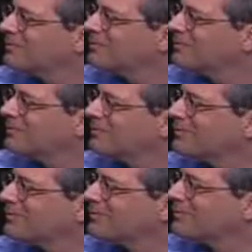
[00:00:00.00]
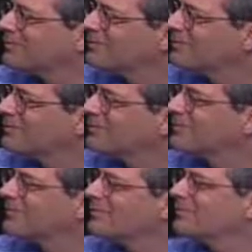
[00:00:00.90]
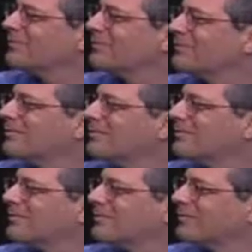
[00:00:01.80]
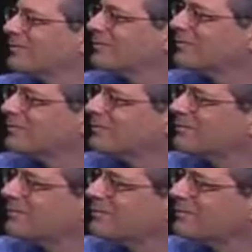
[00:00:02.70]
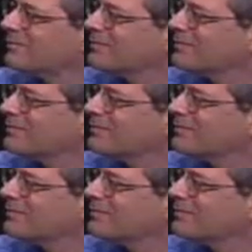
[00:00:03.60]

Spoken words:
(silent)